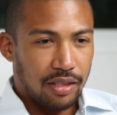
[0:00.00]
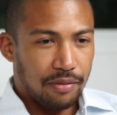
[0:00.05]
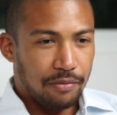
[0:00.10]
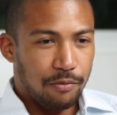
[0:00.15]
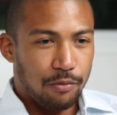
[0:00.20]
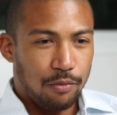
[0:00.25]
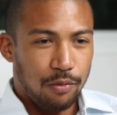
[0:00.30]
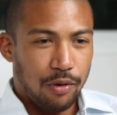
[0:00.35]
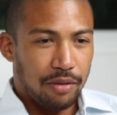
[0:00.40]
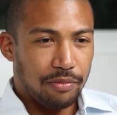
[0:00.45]

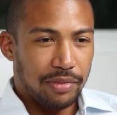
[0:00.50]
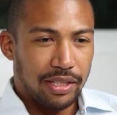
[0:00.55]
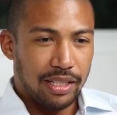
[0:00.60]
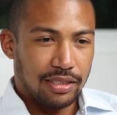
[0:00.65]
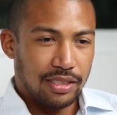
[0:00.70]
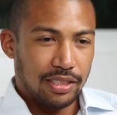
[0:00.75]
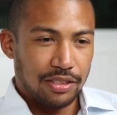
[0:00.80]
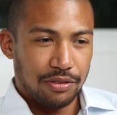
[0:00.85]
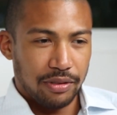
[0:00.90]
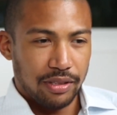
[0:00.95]
one,
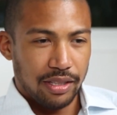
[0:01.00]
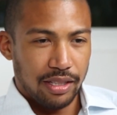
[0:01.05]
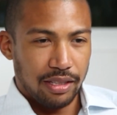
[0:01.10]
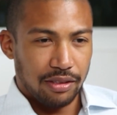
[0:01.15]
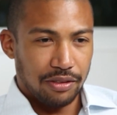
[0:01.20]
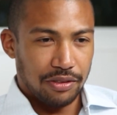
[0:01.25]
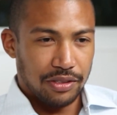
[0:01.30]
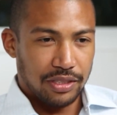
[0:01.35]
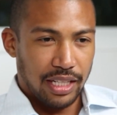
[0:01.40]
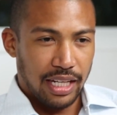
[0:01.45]
because he's really
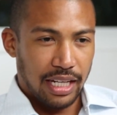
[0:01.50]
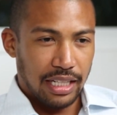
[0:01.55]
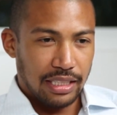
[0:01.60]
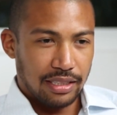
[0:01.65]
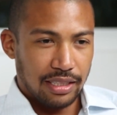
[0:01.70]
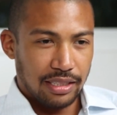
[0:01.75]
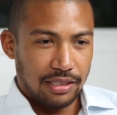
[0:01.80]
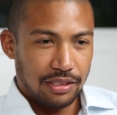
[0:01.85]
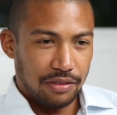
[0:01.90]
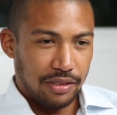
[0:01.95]

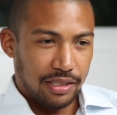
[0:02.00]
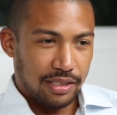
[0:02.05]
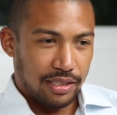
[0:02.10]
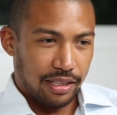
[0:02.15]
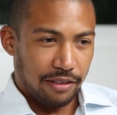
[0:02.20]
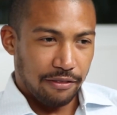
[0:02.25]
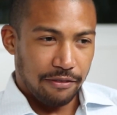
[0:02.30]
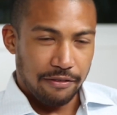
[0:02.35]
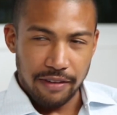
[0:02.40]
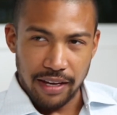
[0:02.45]
enthusiastic, so he's
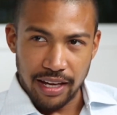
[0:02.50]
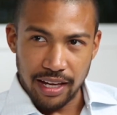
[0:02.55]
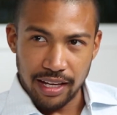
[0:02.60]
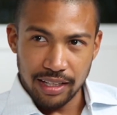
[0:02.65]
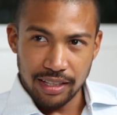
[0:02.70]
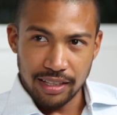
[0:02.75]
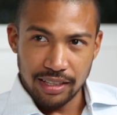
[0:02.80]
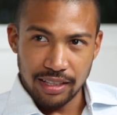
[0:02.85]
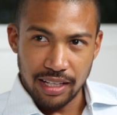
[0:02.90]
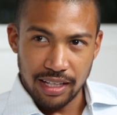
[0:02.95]
like a
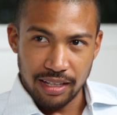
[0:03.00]
fan,